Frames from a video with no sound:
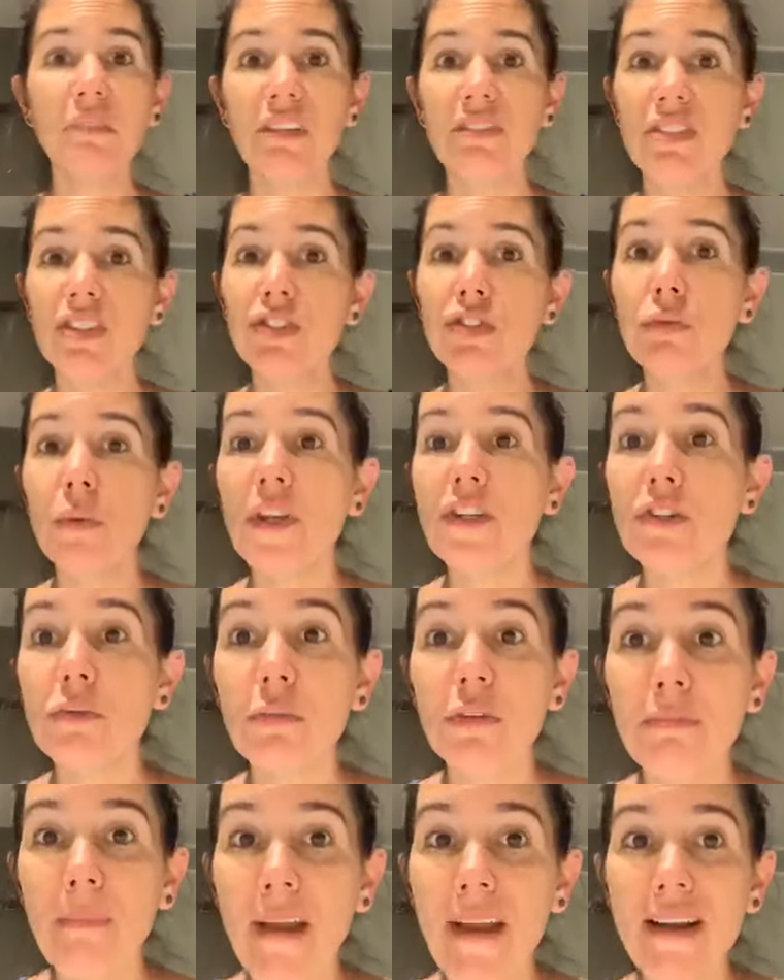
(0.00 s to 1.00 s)
situation
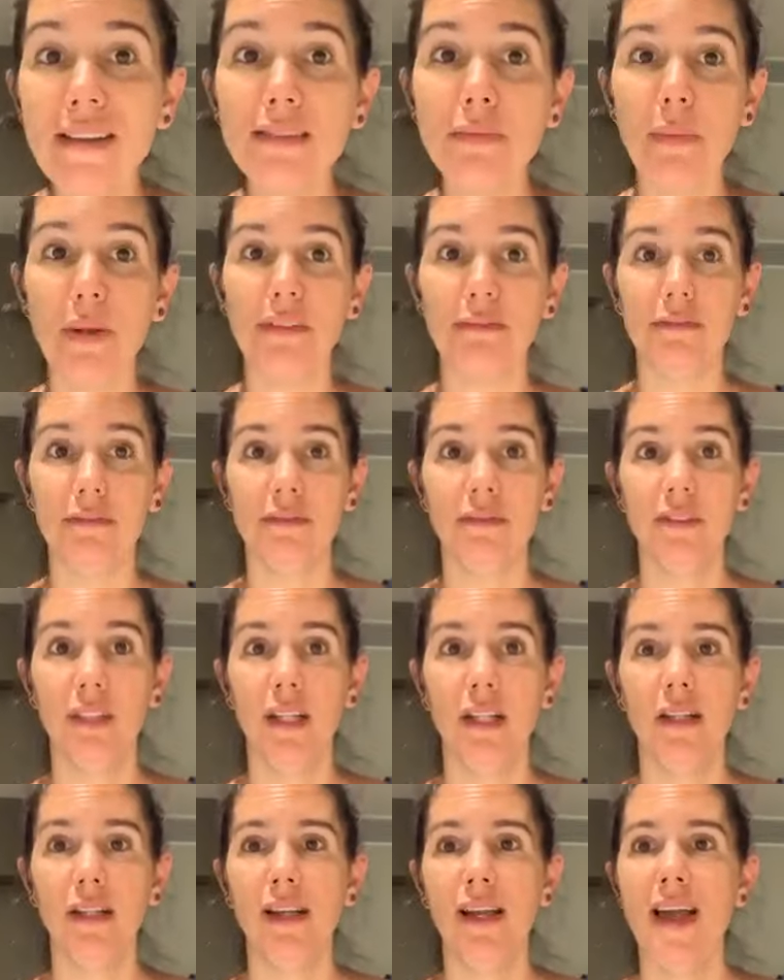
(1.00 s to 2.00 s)
with my husband
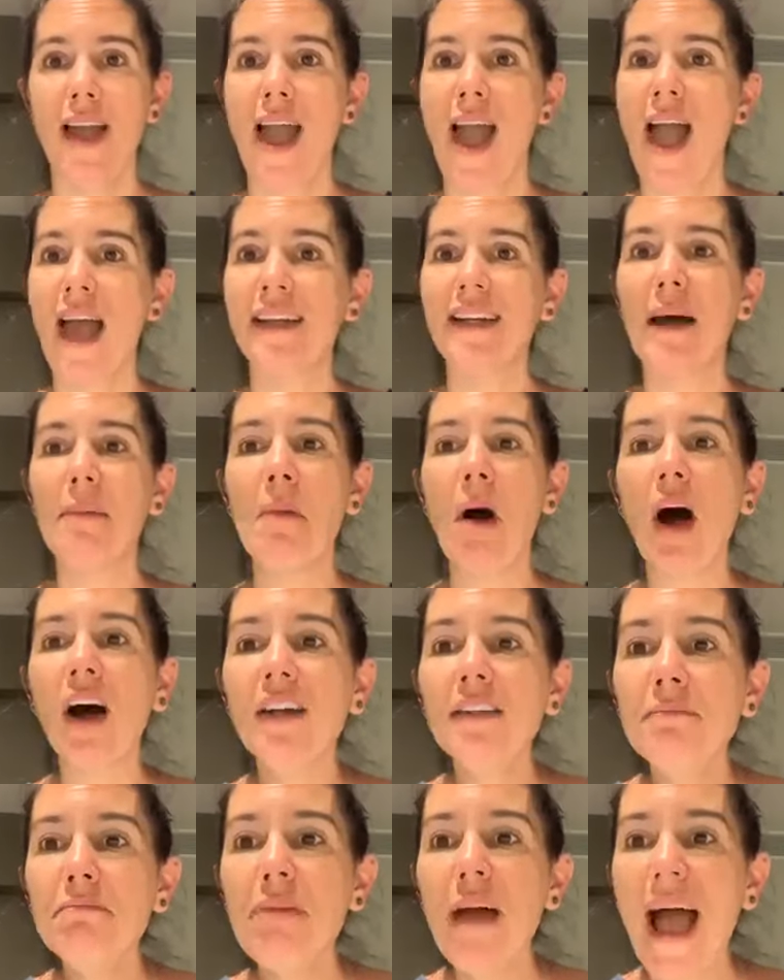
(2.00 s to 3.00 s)
and I'm
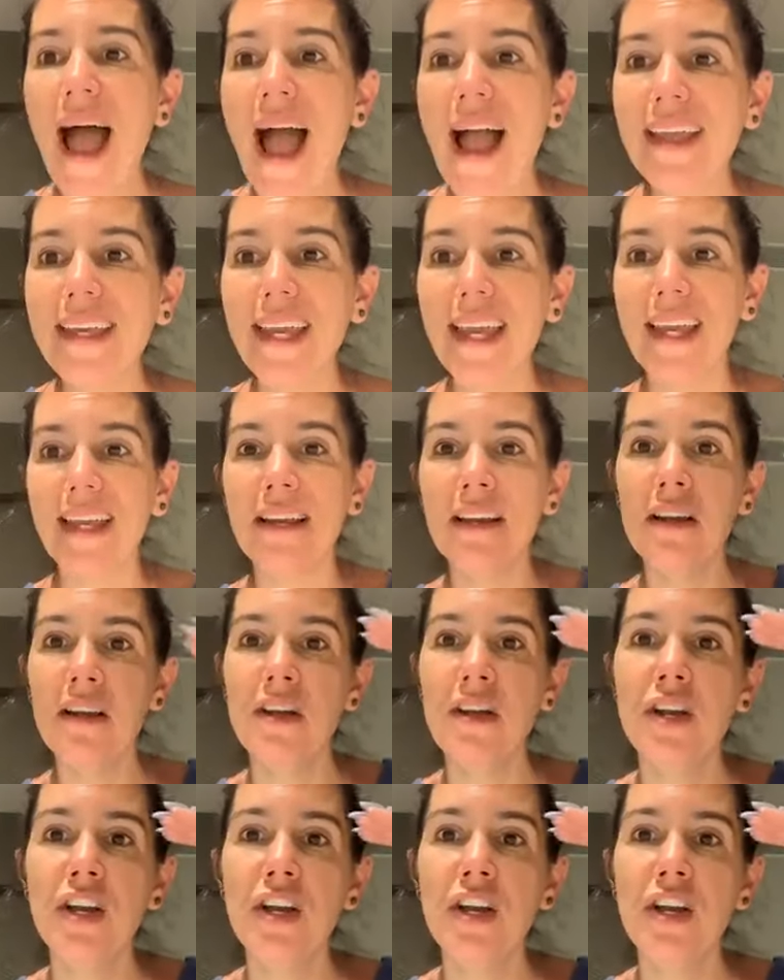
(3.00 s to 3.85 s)
unpacking